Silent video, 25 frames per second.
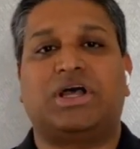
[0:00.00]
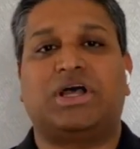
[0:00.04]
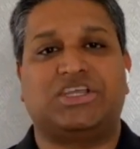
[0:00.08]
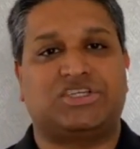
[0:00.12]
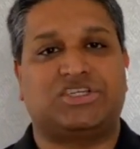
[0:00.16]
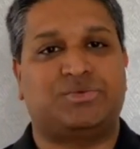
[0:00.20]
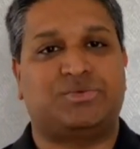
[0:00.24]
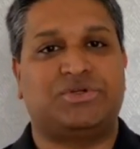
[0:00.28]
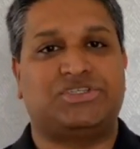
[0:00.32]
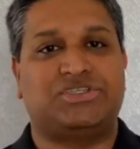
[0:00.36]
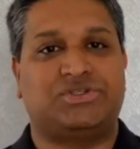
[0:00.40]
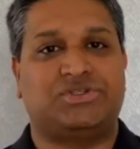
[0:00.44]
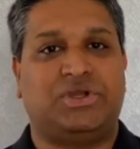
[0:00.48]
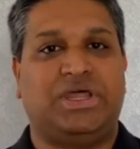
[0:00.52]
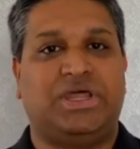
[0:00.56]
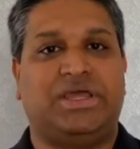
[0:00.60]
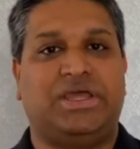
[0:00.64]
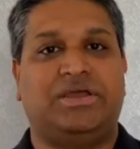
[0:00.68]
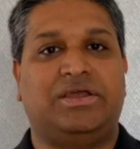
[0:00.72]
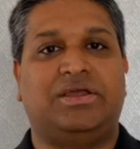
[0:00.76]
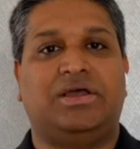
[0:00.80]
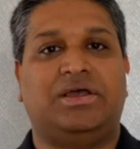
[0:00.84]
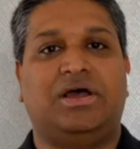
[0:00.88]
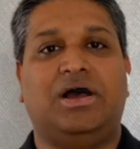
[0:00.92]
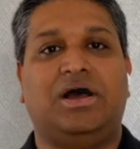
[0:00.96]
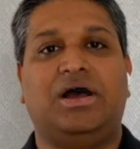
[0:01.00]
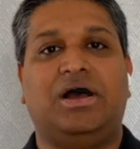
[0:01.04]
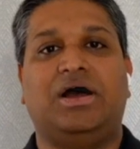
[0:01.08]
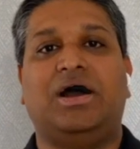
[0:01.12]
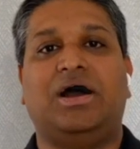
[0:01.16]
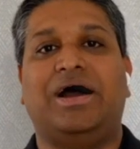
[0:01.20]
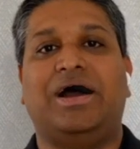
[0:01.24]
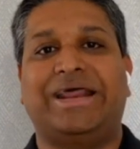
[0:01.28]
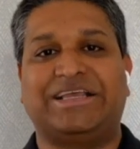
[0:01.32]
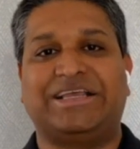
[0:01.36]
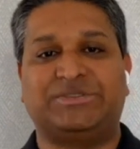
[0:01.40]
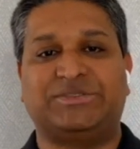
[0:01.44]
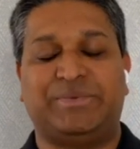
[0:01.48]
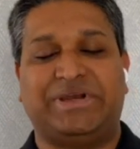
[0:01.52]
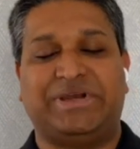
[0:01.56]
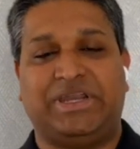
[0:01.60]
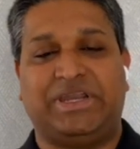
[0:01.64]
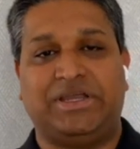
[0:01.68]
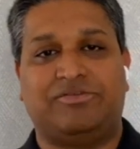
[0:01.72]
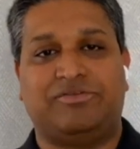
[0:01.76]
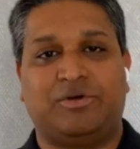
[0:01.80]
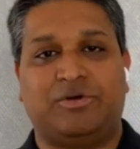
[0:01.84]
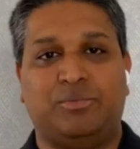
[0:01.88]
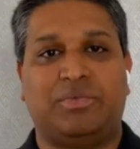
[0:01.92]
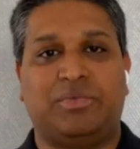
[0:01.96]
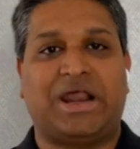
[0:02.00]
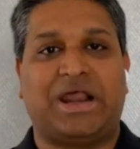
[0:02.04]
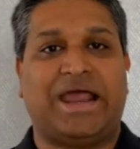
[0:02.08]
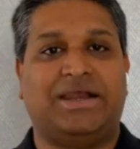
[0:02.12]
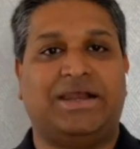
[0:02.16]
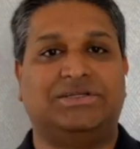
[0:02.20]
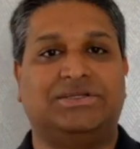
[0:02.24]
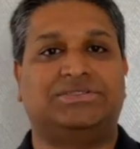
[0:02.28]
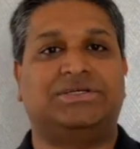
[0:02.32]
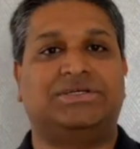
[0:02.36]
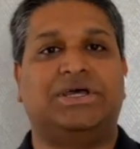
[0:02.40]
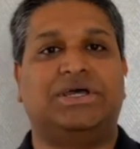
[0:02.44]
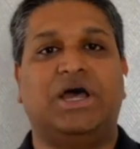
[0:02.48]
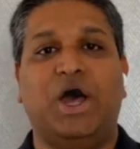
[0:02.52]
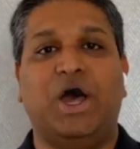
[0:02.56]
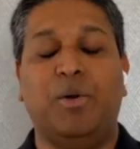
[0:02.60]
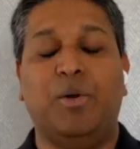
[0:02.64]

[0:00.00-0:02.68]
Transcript: customers today are expecting from brands,